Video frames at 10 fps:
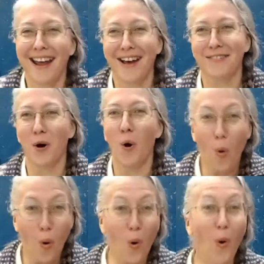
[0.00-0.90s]
a
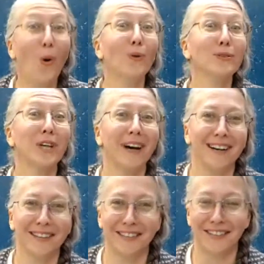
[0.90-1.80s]
whole
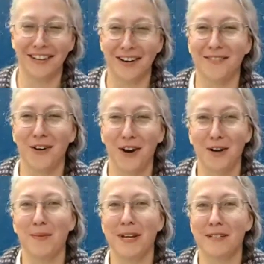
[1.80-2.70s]
ton of art
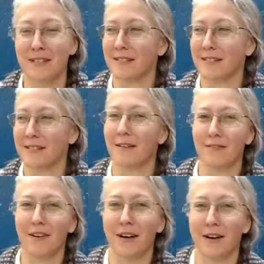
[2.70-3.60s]
pieces,
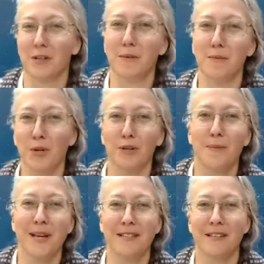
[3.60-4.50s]
of
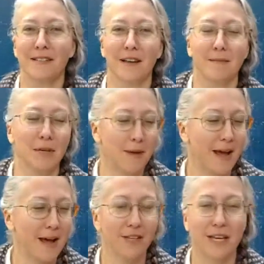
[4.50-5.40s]
computer pieces. I'm going
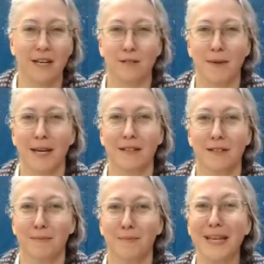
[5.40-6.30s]
to have the kids
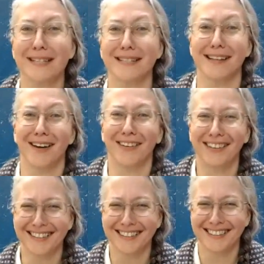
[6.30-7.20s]
making some pieces now.